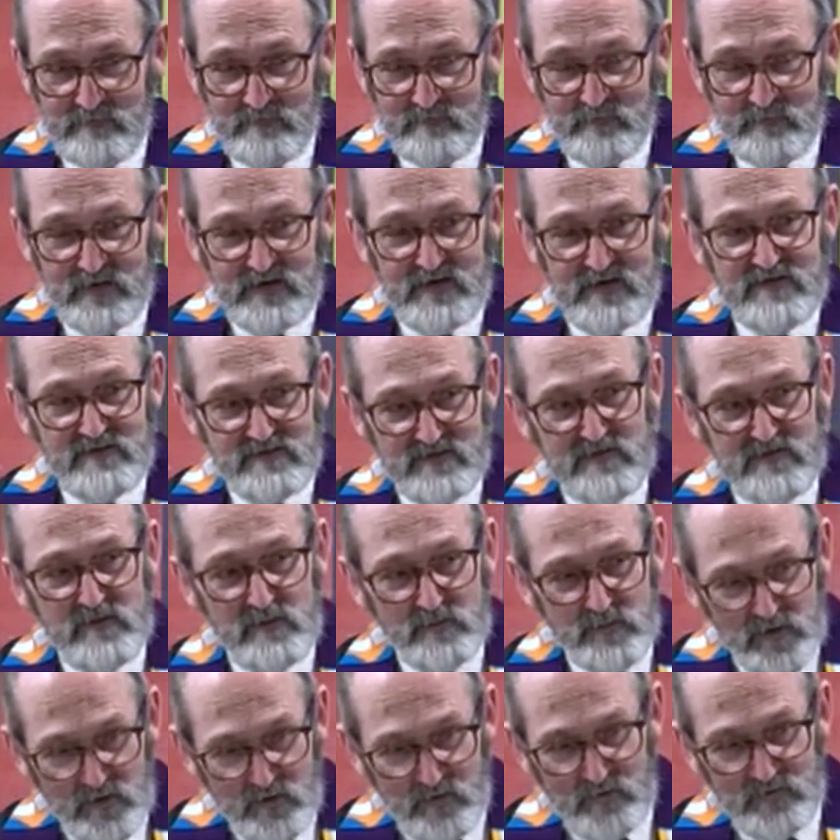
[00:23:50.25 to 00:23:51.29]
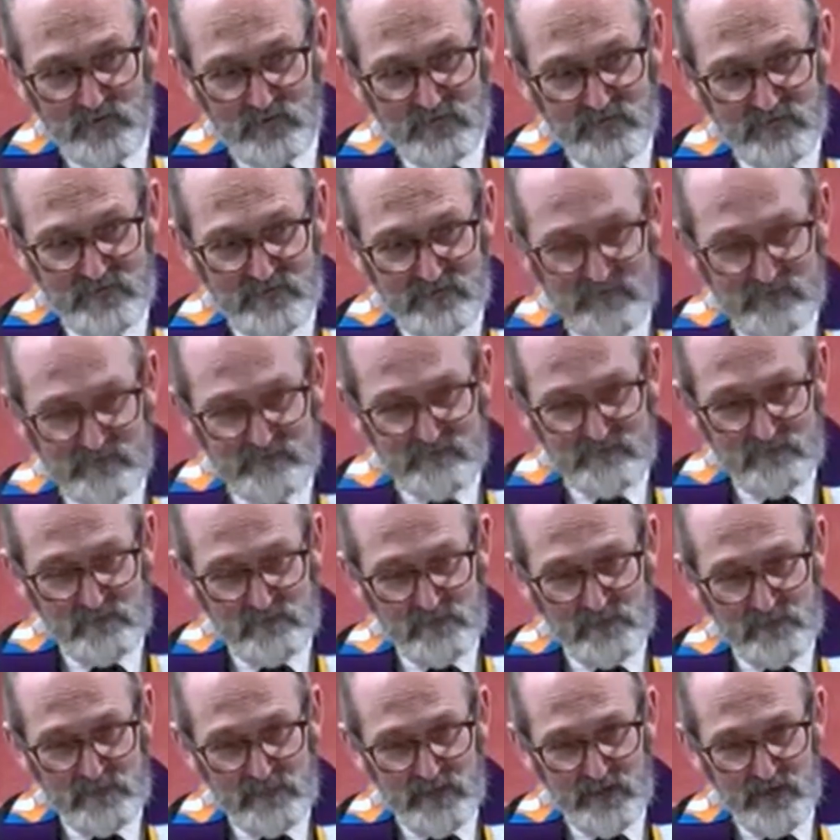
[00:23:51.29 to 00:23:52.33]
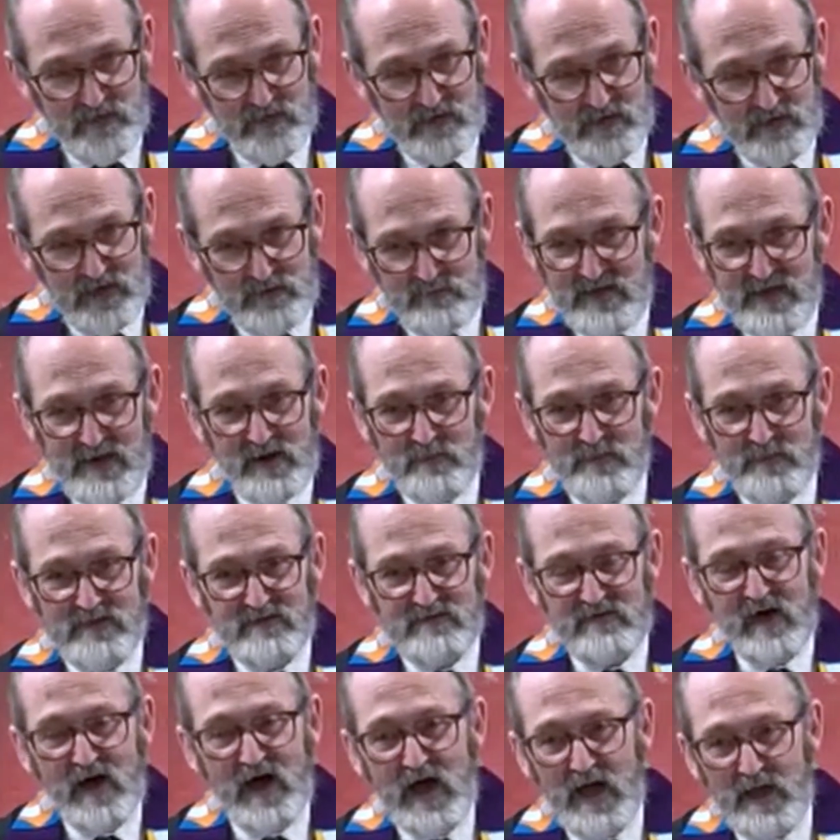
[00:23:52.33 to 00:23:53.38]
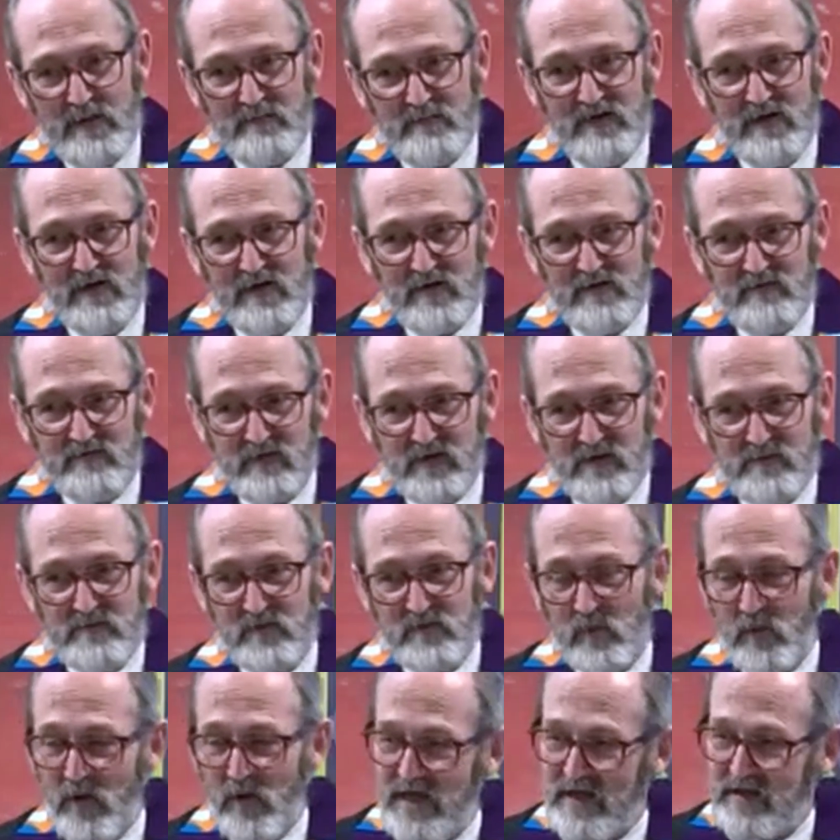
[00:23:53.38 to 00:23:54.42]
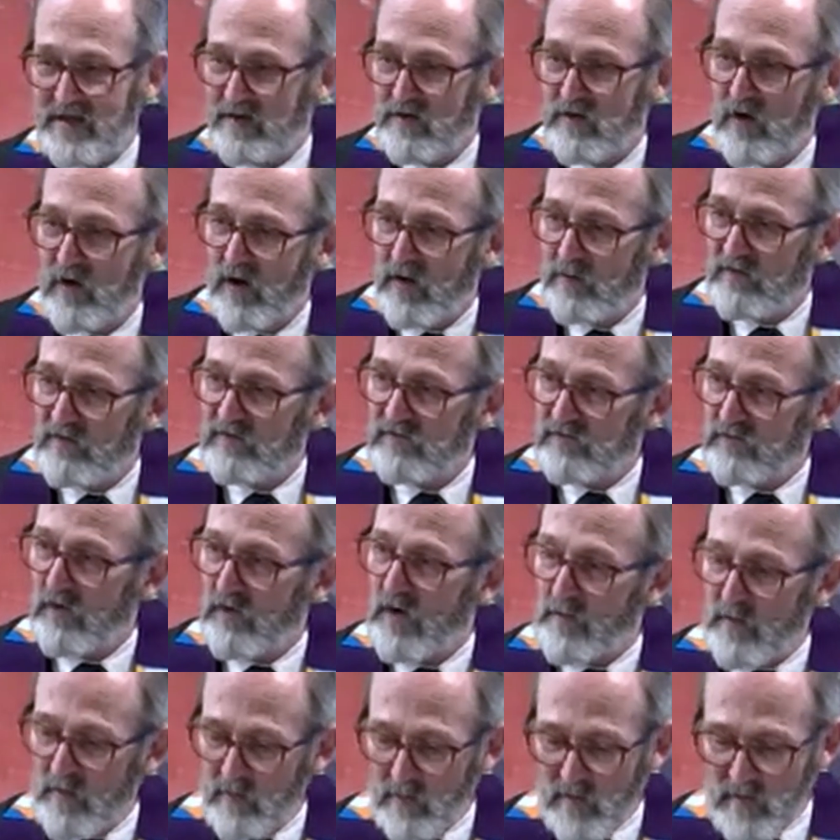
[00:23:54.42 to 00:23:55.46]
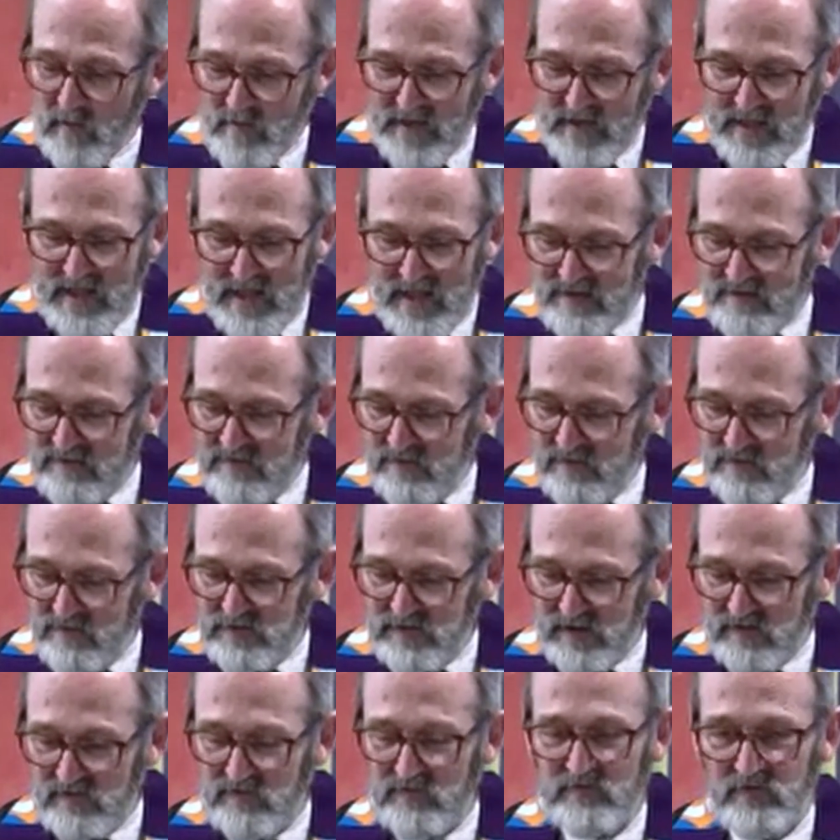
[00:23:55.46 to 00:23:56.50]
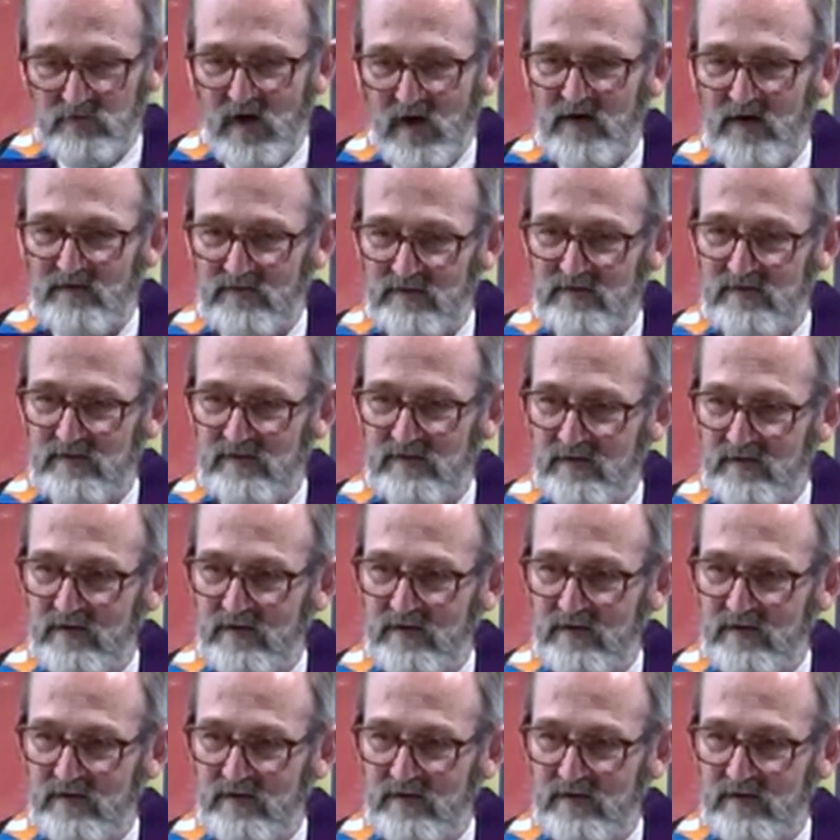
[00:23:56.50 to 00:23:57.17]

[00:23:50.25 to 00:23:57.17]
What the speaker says: but he's in the boat. It may not be time for him to wake and calm the storm, and we may need to just trust